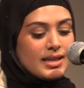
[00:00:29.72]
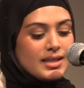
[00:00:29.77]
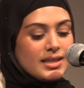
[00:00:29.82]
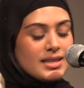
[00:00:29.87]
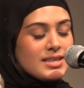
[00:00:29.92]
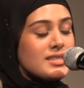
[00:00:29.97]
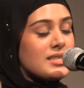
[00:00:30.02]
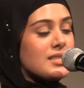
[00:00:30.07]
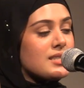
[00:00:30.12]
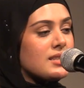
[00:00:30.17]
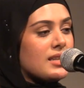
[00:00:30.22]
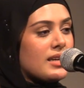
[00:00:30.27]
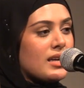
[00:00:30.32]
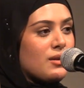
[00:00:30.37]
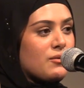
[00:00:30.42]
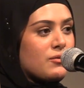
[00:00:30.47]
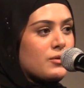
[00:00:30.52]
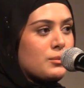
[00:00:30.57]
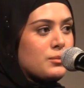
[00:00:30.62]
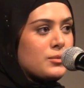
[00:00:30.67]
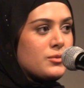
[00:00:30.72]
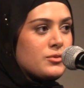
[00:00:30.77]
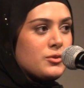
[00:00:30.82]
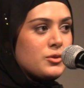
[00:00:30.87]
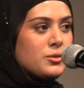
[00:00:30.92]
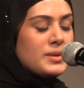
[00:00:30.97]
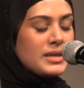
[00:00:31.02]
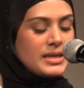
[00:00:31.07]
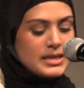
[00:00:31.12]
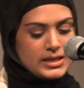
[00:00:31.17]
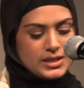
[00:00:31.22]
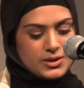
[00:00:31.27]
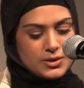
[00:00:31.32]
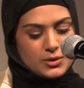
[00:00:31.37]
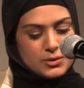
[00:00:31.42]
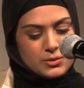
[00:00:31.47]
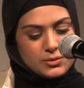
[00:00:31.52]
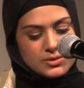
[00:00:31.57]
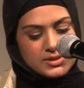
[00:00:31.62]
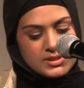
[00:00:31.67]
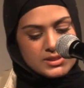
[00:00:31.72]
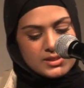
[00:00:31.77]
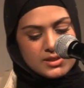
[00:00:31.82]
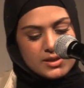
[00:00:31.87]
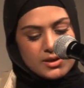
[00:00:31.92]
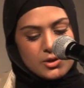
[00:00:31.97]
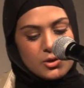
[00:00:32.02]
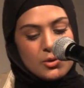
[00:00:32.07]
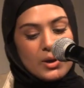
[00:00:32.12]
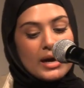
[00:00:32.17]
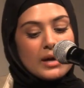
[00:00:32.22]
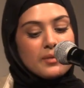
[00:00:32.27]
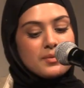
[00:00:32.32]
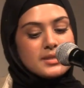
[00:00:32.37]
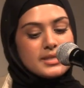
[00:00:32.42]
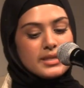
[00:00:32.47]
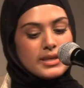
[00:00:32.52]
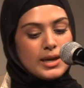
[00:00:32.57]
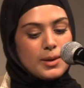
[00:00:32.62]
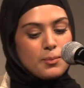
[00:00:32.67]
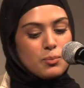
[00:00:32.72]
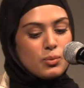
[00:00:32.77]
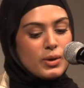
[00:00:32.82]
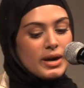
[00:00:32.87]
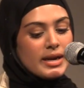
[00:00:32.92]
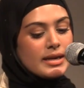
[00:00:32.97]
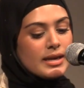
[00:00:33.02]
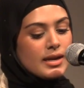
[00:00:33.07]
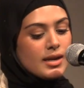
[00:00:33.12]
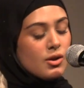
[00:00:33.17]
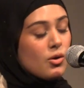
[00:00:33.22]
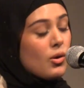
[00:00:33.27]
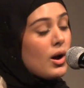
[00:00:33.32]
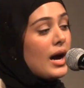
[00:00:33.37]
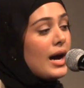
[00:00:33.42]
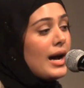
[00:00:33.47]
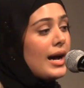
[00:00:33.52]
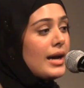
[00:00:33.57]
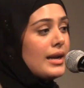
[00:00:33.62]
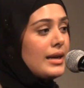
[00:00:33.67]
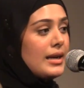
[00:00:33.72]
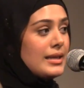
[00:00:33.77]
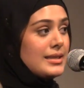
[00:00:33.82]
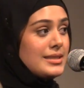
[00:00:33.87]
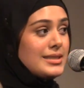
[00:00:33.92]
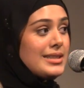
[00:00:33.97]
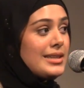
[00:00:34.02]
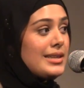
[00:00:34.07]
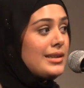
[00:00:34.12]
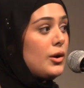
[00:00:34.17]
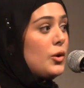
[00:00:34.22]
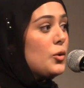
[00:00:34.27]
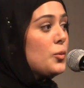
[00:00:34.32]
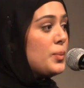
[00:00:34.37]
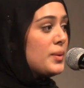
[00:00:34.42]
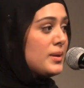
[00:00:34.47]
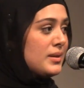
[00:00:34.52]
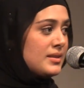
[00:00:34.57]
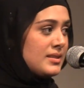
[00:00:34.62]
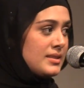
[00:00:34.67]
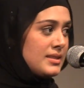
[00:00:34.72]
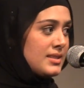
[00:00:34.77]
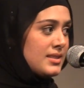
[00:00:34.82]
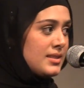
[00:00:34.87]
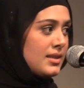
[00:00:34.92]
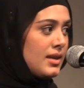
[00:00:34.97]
There's this line from Rumi that goes, You have to keep breaking your heart until it opens.